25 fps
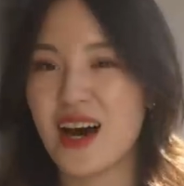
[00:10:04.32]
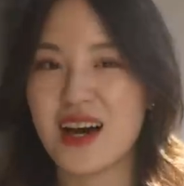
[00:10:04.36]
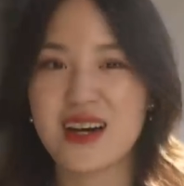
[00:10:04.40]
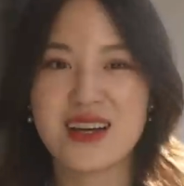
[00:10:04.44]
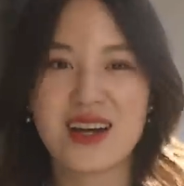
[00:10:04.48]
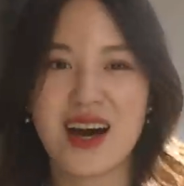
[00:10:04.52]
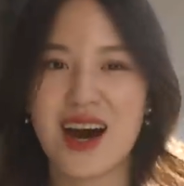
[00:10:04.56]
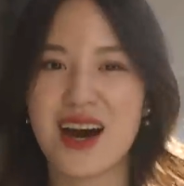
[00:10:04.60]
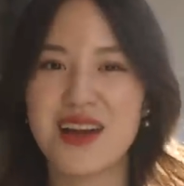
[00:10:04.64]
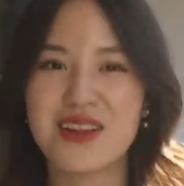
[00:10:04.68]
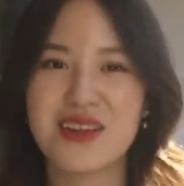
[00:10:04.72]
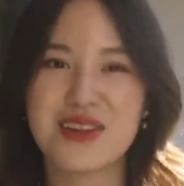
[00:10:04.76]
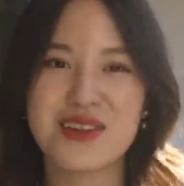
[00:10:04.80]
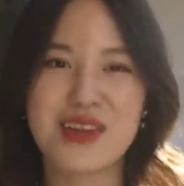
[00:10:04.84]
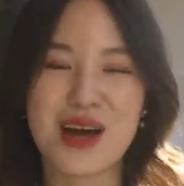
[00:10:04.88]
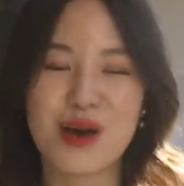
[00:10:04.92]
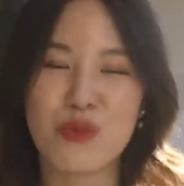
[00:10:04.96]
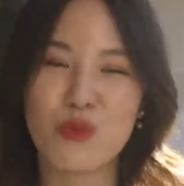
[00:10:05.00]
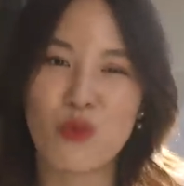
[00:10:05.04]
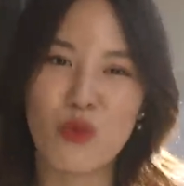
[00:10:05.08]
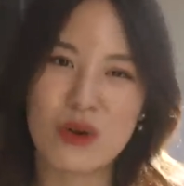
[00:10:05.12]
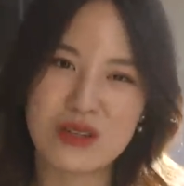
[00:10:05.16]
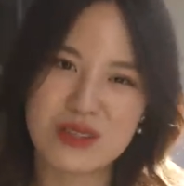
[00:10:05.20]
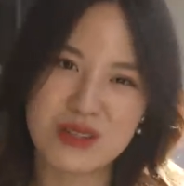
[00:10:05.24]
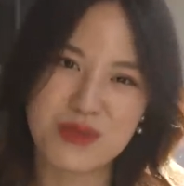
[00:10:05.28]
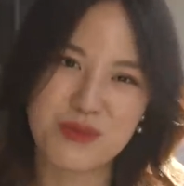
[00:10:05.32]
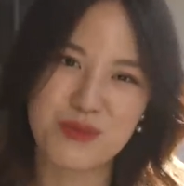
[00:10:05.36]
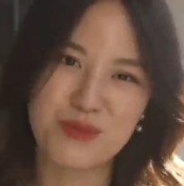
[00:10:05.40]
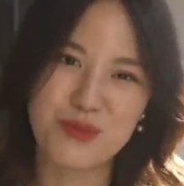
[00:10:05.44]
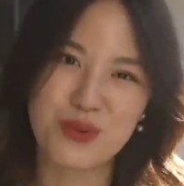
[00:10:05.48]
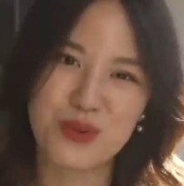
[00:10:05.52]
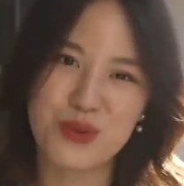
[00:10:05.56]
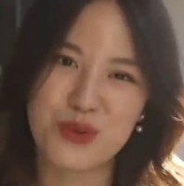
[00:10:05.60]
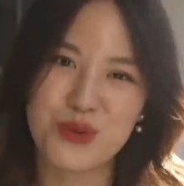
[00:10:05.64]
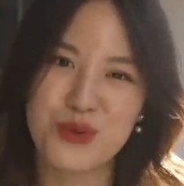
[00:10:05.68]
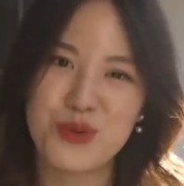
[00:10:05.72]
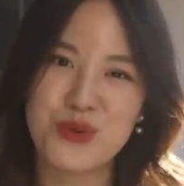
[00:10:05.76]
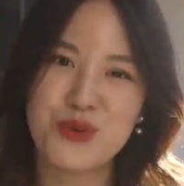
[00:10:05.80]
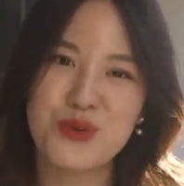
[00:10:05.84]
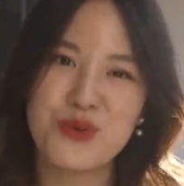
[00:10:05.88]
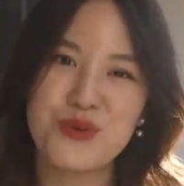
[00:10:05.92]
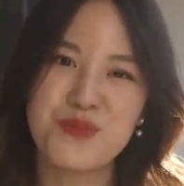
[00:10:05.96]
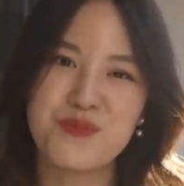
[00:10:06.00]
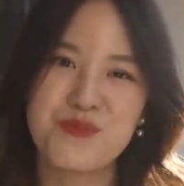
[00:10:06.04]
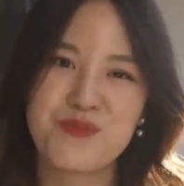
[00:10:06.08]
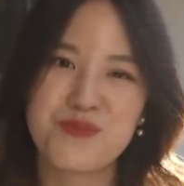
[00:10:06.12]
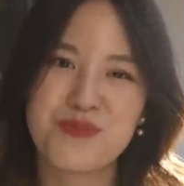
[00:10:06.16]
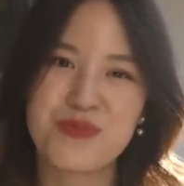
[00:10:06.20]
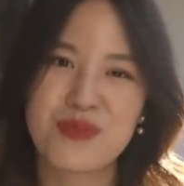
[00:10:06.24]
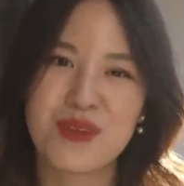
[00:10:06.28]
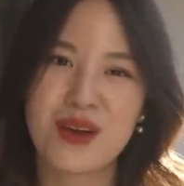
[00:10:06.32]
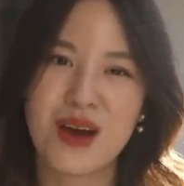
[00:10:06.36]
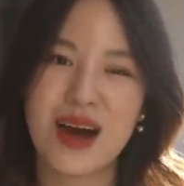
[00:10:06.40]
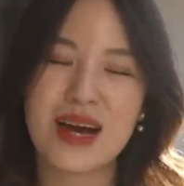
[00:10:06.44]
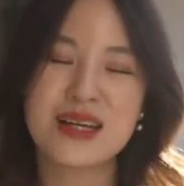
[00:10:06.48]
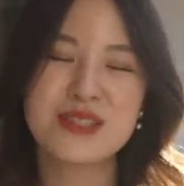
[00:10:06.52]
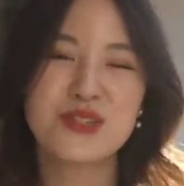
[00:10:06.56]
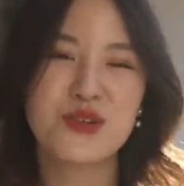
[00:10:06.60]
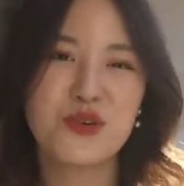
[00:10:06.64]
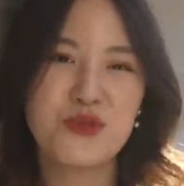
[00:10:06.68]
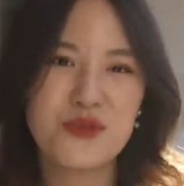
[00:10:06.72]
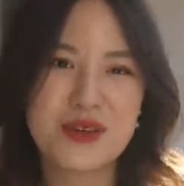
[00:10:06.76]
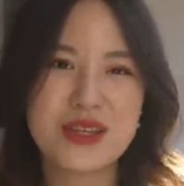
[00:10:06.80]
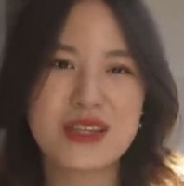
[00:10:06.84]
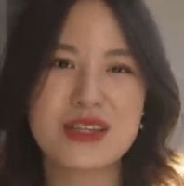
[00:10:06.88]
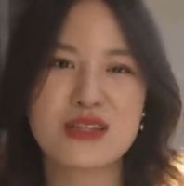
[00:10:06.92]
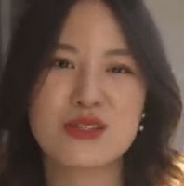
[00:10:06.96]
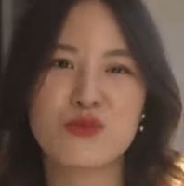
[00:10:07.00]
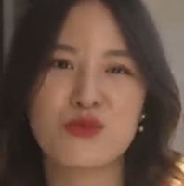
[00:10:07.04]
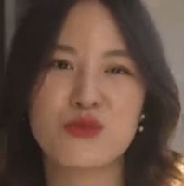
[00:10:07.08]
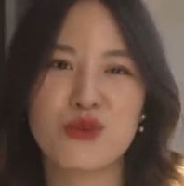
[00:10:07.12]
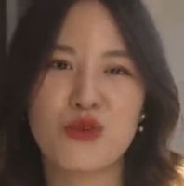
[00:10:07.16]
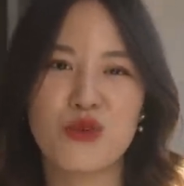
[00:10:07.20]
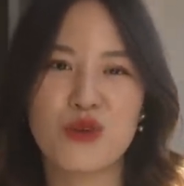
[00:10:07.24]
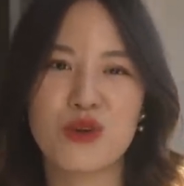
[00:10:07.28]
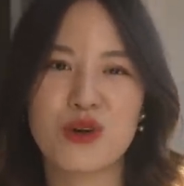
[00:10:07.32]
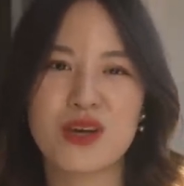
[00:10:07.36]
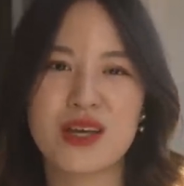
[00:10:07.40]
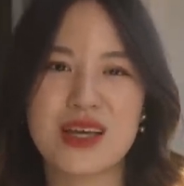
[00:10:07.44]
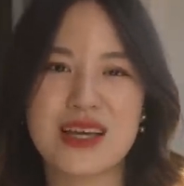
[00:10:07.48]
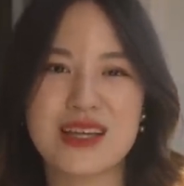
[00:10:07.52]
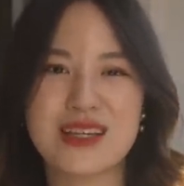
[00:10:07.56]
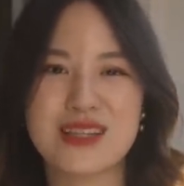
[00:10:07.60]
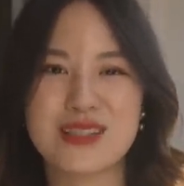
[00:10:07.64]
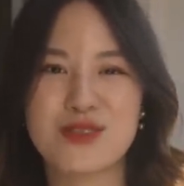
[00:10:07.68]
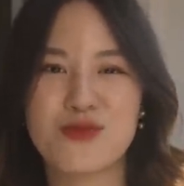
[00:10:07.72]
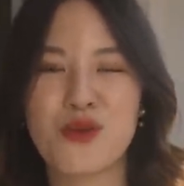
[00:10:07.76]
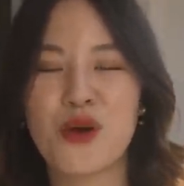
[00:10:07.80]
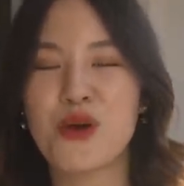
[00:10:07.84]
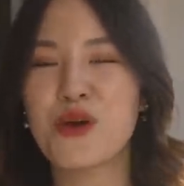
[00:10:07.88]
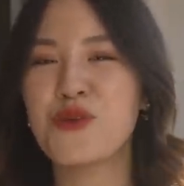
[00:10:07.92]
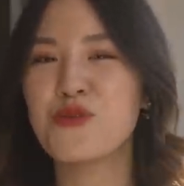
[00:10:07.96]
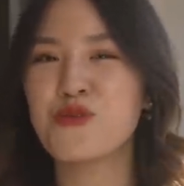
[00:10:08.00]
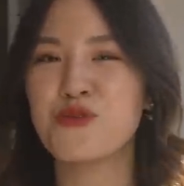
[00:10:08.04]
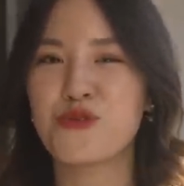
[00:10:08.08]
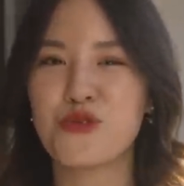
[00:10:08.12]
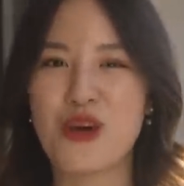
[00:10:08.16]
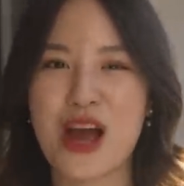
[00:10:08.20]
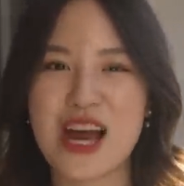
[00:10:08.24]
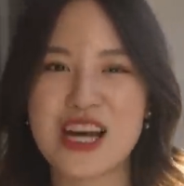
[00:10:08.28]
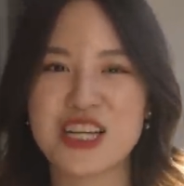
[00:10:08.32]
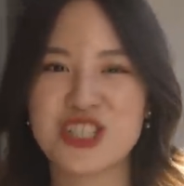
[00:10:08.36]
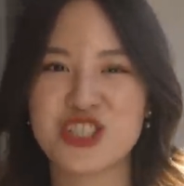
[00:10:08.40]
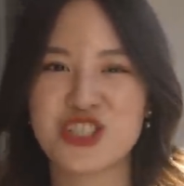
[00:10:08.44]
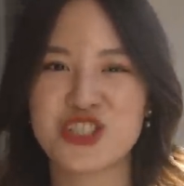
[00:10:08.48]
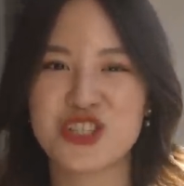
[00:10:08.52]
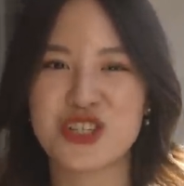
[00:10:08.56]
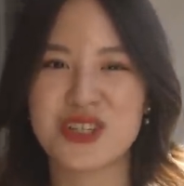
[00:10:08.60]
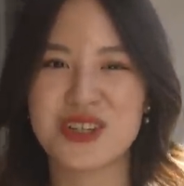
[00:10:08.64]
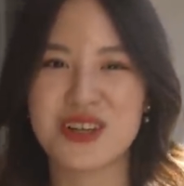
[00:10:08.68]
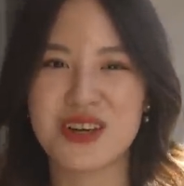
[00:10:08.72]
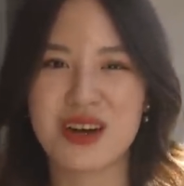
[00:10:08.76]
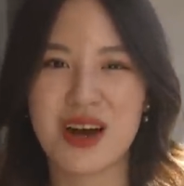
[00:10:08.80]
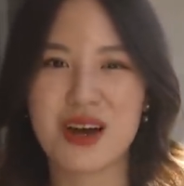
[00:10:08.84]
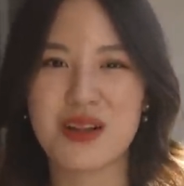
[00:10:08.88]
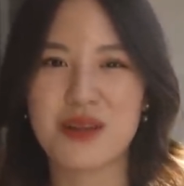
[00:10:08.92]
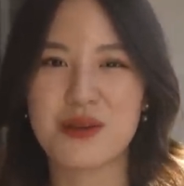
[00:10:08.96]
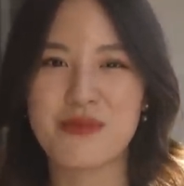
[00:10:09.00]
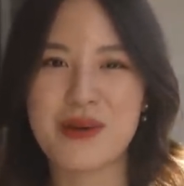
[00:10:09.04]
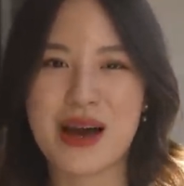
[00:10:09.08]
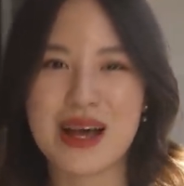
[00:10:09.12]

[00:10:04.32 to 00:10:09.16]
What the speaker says: a color that wasn't blue, I still think this look is very fresh in the color